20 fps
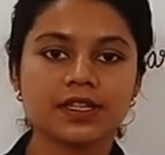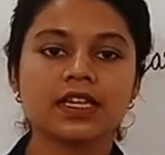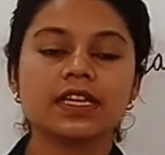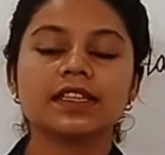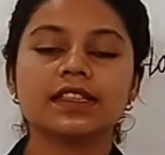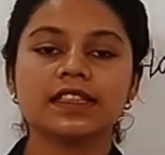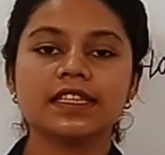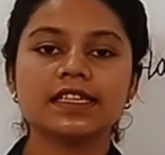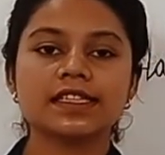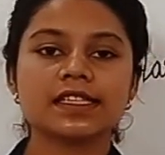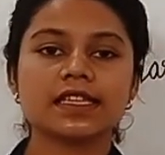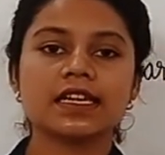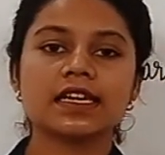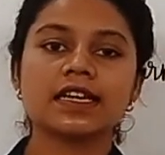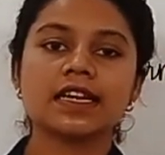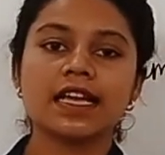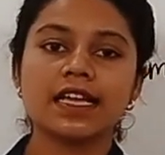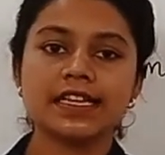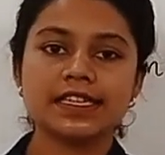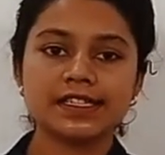These are
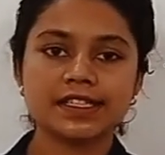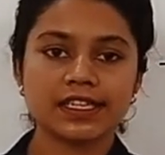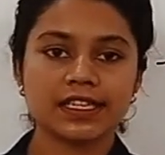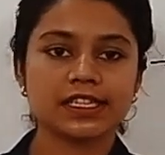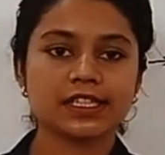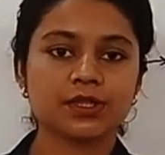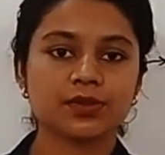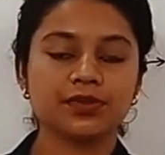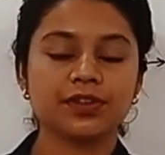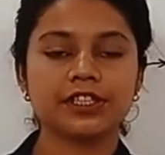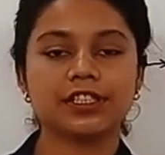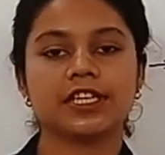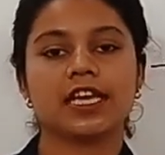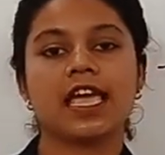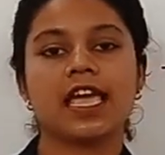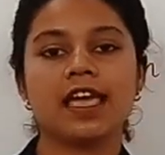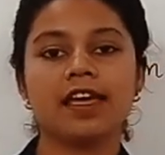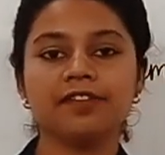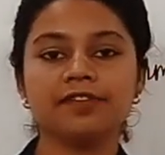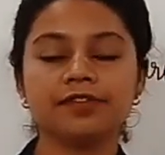the insects which
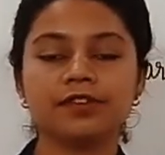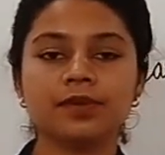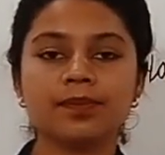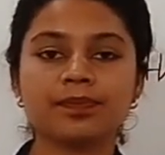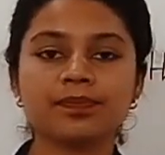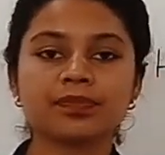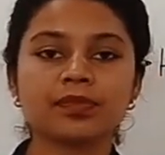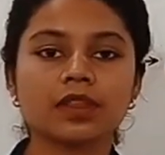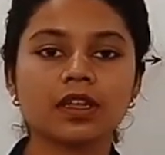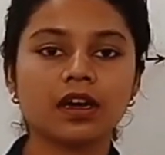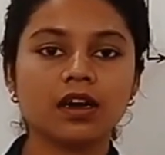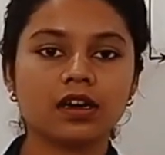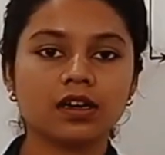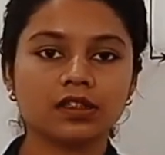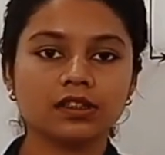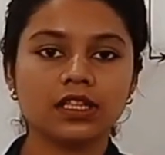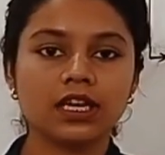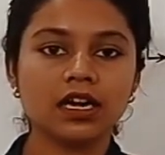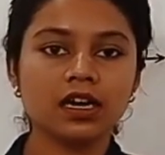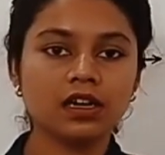have
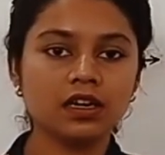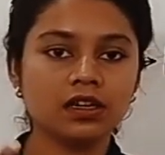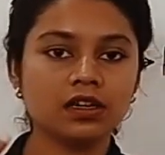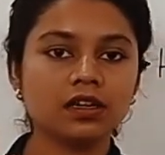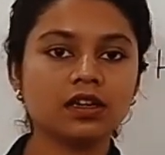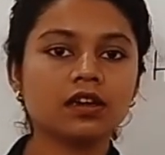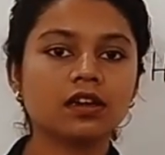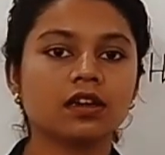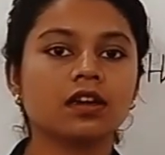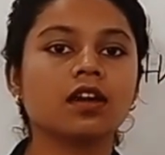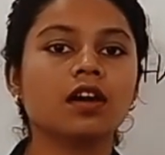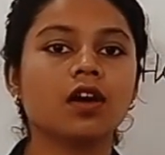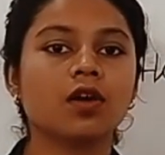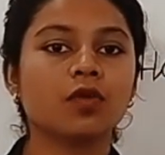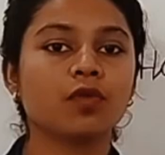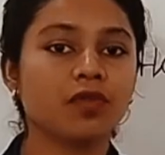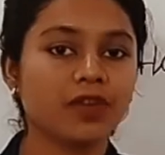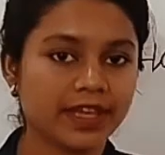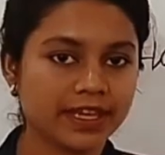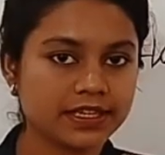the
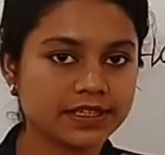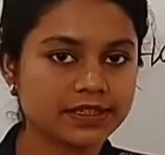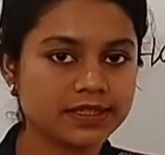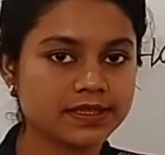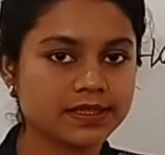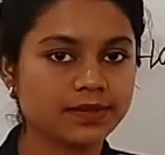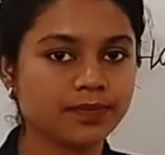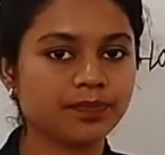wings.